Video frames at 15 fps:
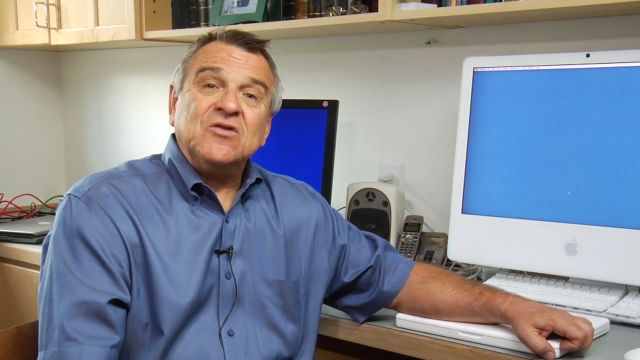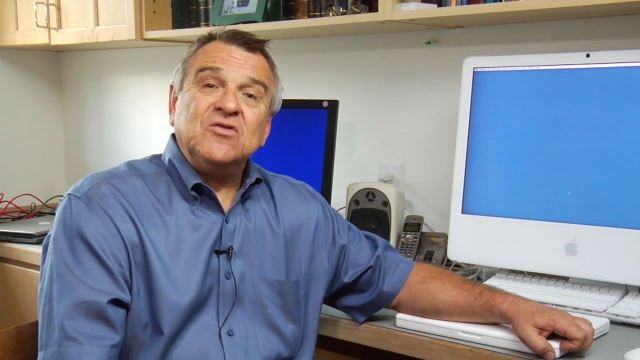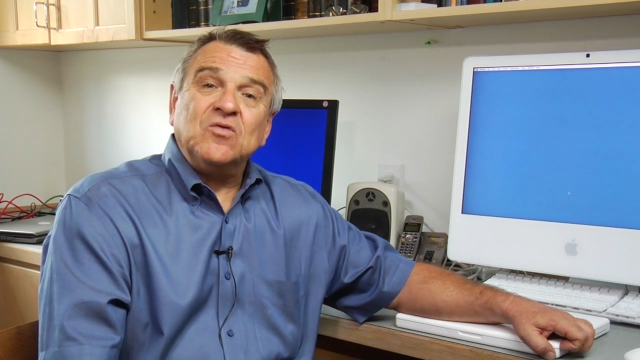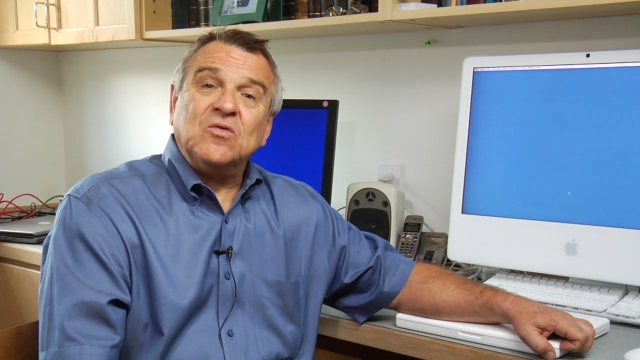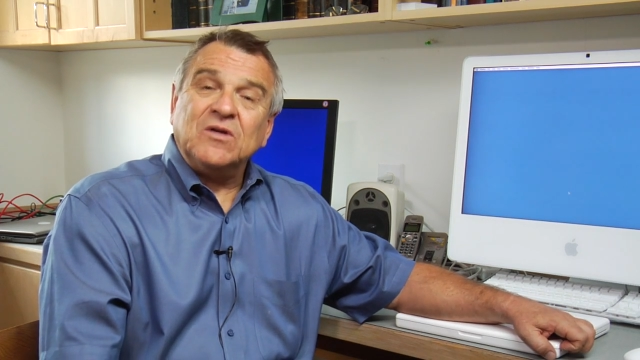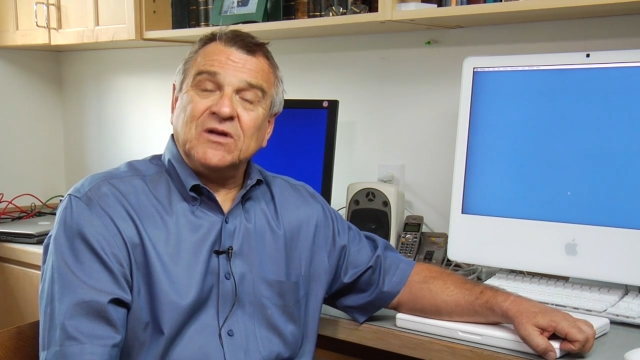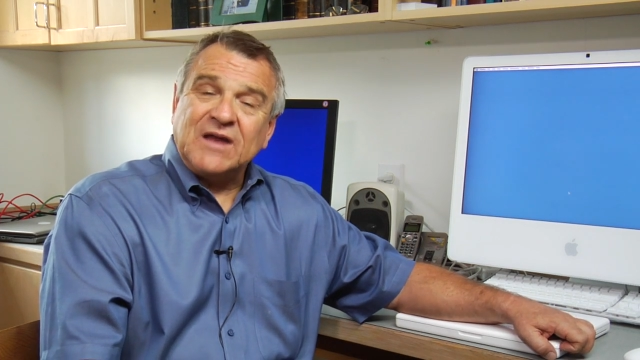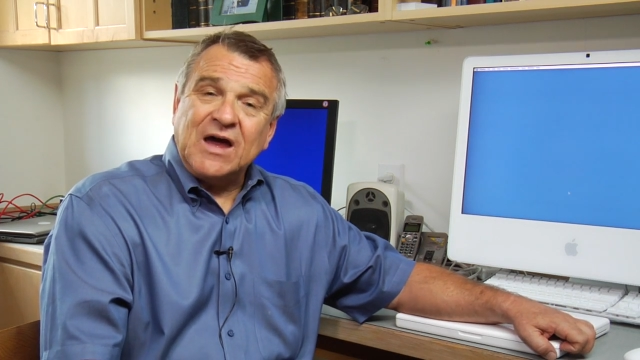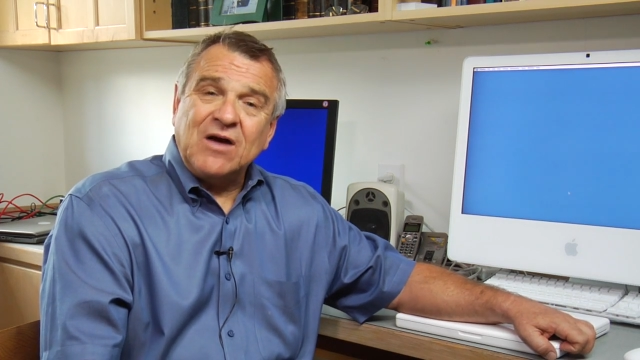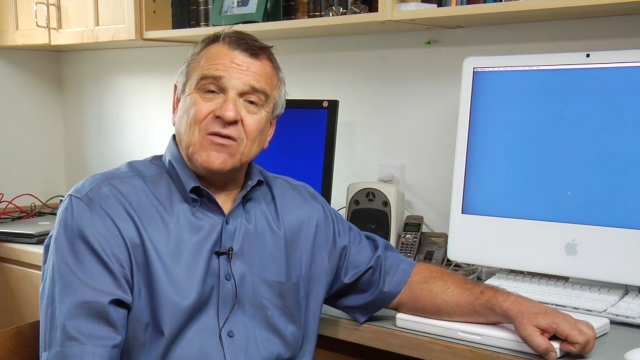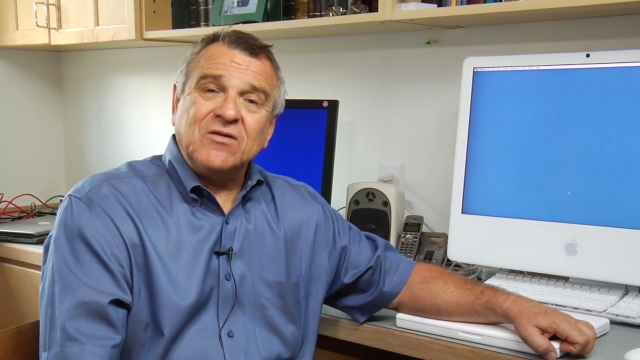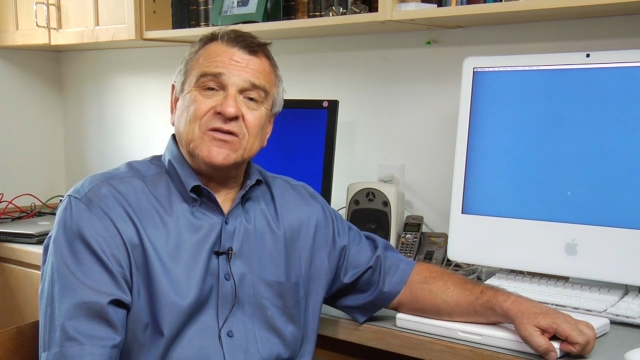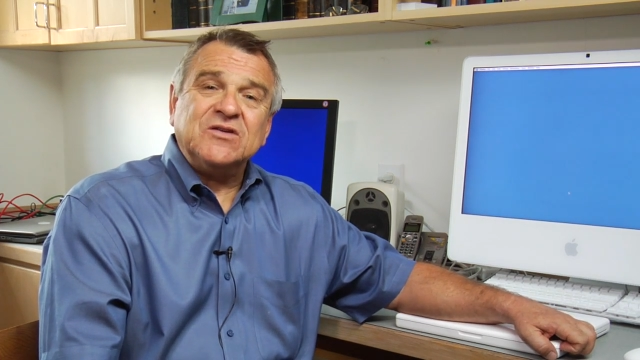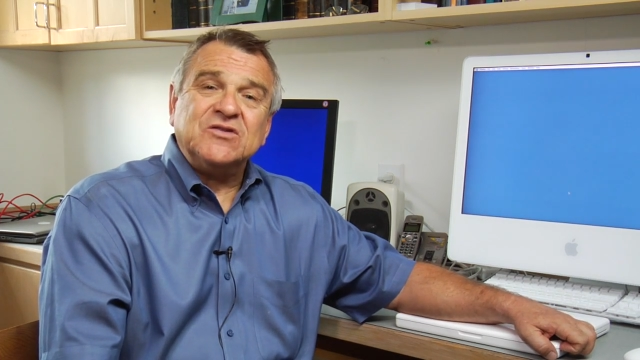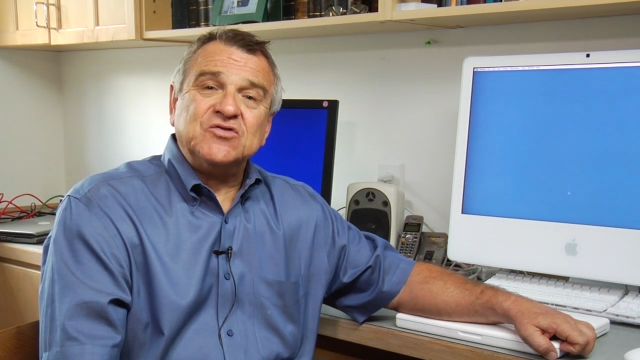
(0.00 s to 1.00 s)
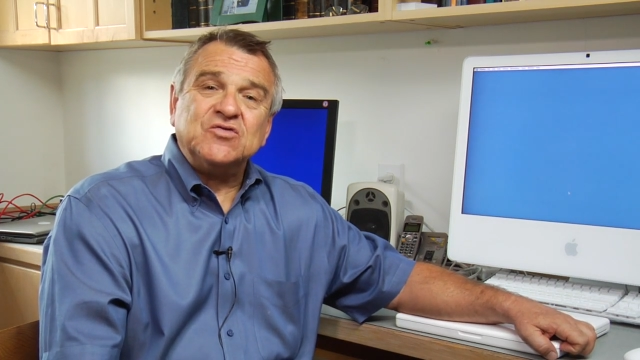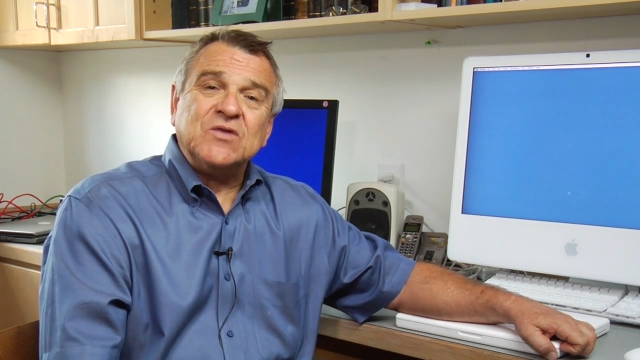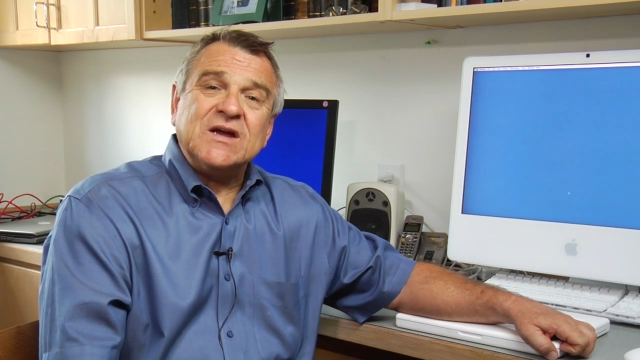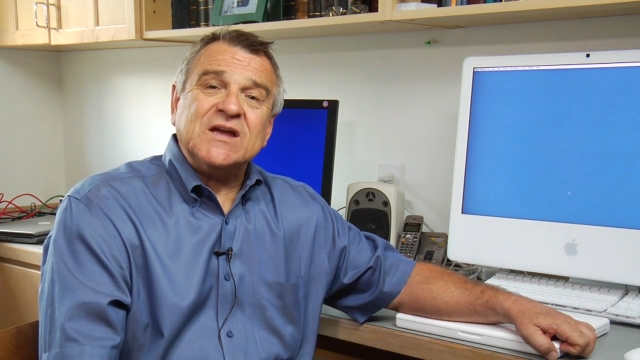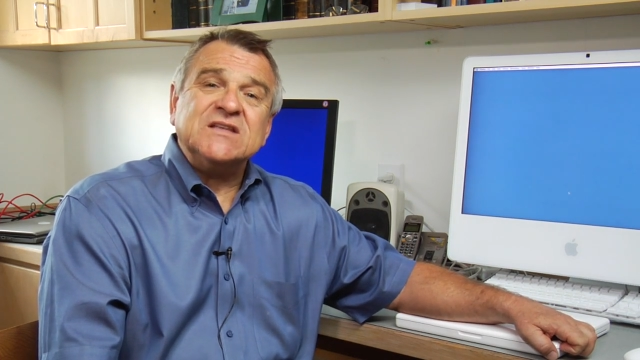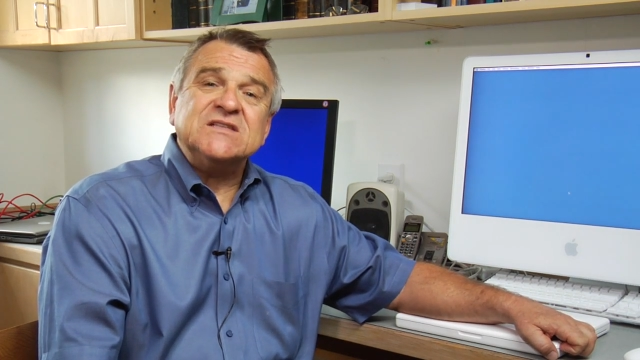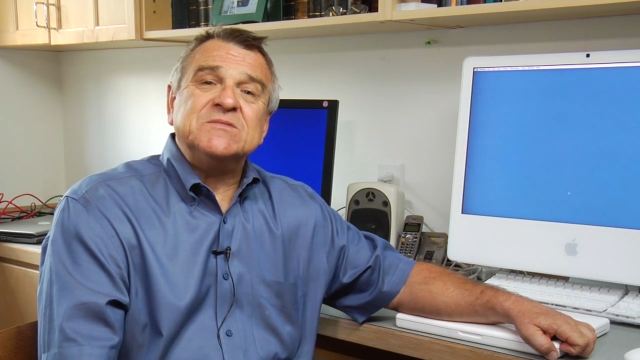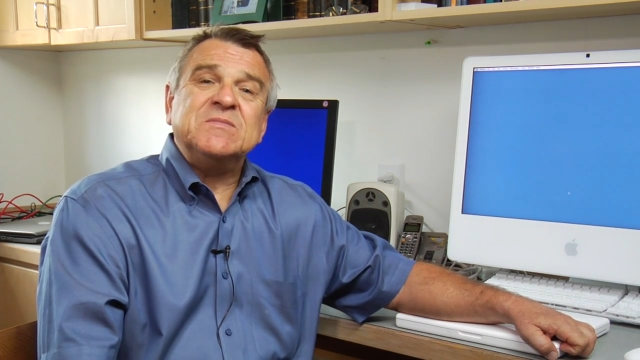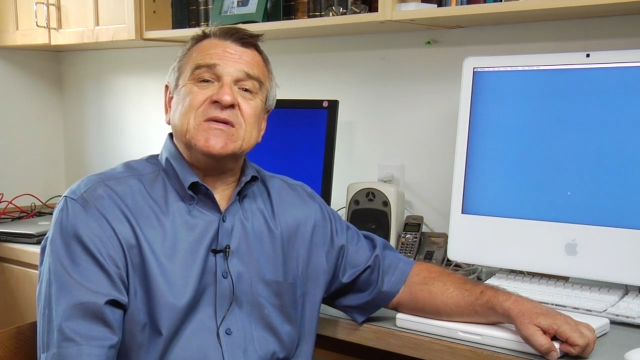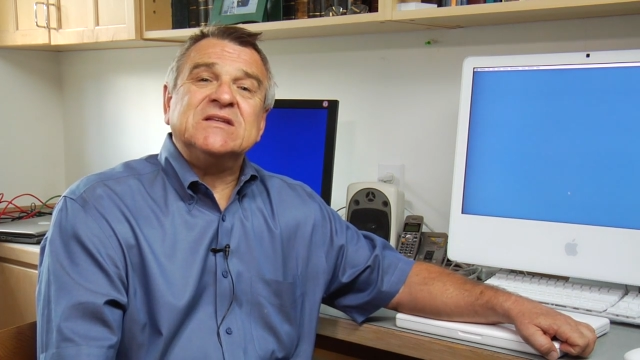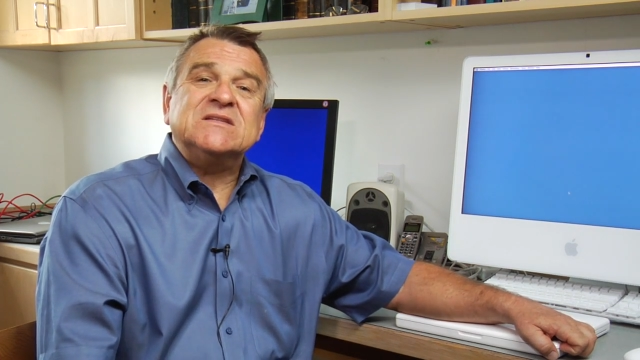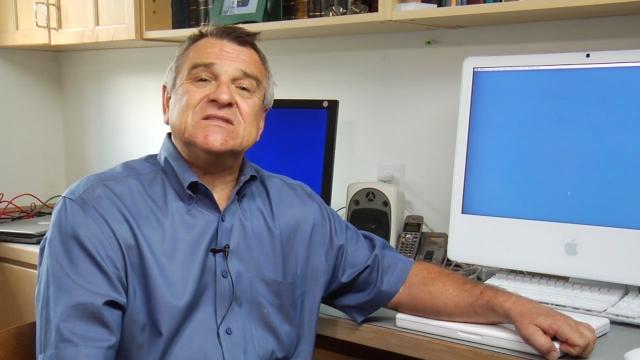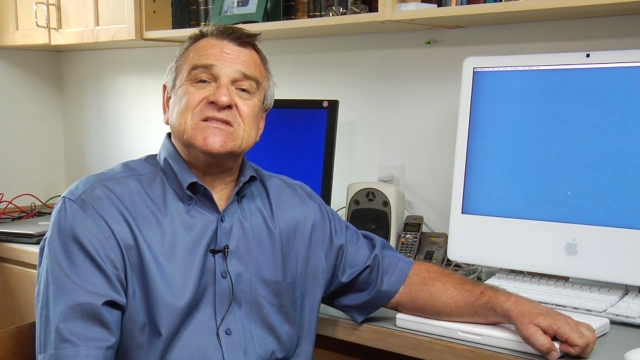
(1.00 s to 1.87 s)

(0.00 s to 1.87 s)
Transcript: to allow it to transmit